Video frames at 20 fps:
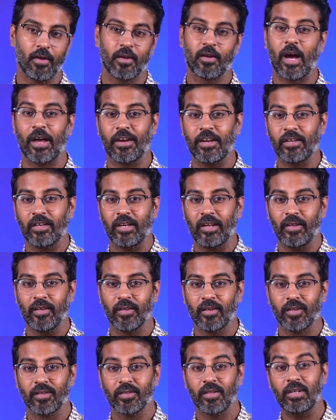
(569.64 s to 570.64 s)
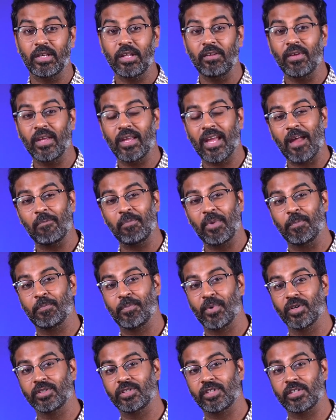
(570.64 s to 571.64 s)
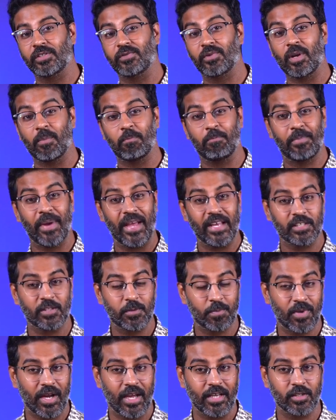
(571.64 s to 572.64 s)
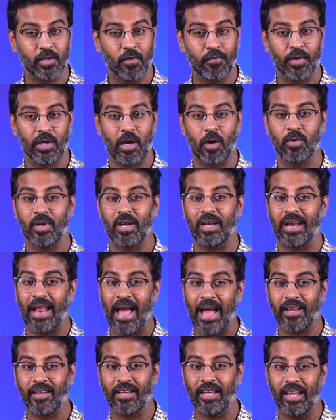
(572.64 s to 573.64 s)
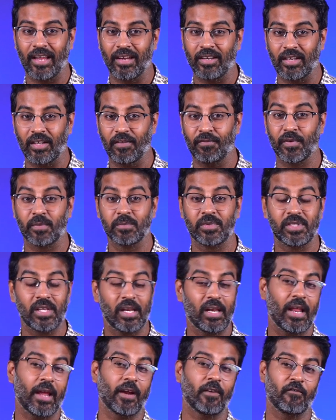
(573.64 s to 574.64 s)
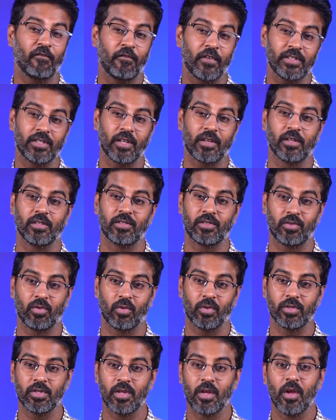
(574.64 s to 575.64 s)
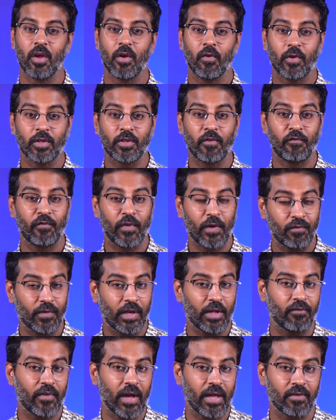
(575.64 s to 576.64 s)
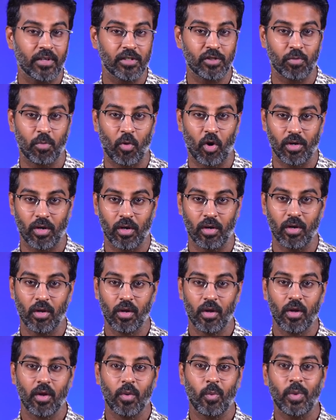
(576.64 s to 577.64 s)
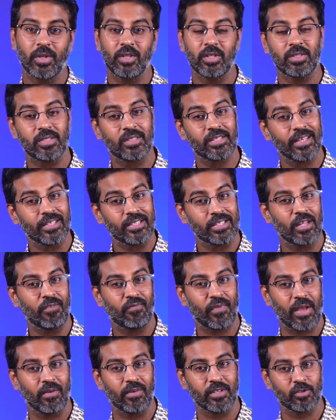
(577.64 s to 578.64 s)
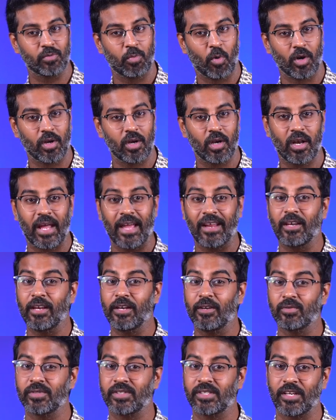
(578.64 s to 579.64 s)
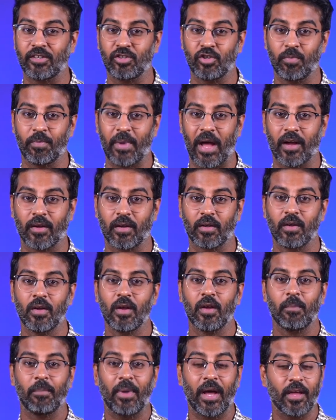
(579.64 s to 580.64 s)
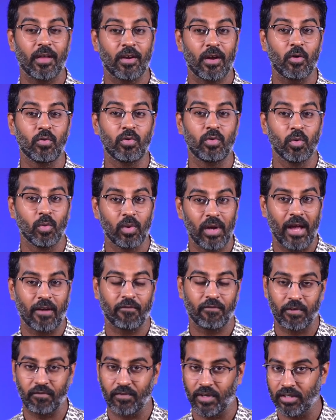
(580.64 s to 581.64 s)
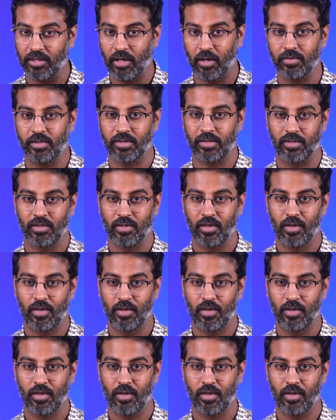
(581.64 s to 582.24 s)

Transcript: Currently, the TV can be purchased for a best price of around a lakh 80 from select physical stores for the 55 inch model, with the 65 inch model likely to set you back by around 2 lakh 50,000.